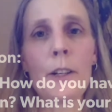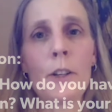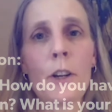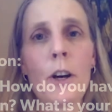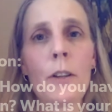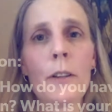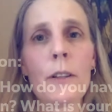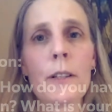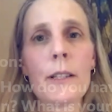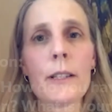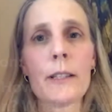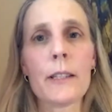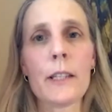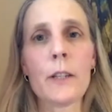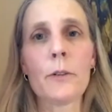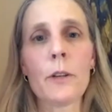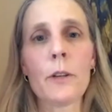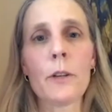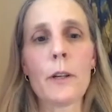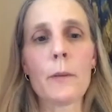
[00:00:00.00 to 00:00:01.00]
call it a
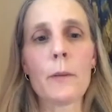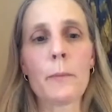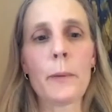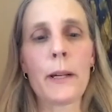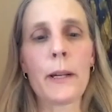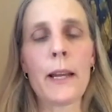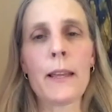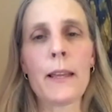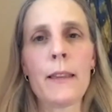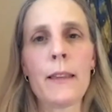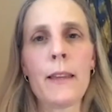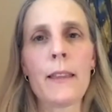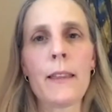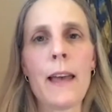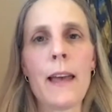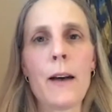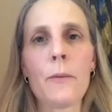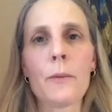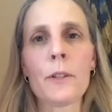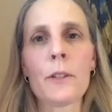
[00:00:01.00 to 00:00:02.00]
secret, but I think
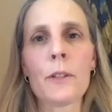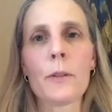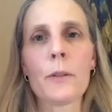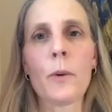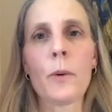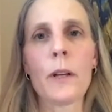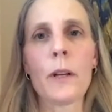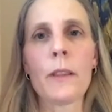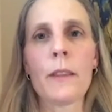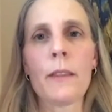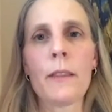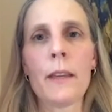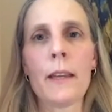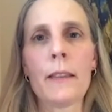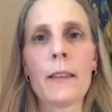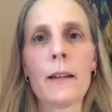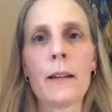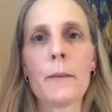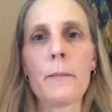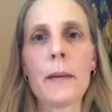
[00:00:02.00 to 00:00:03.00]
that was the one
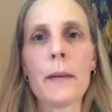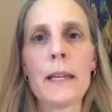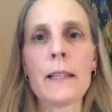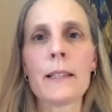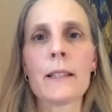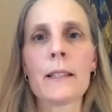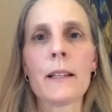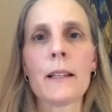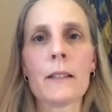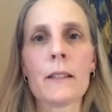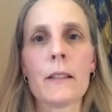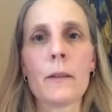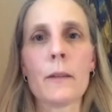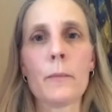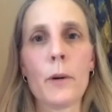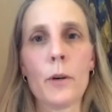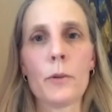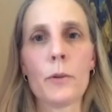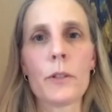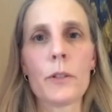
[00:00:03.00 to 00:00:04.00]
thing that amazed us the
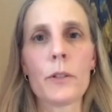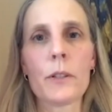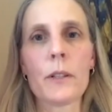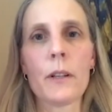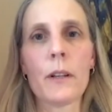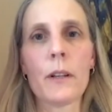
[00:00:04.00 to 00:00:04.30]
most,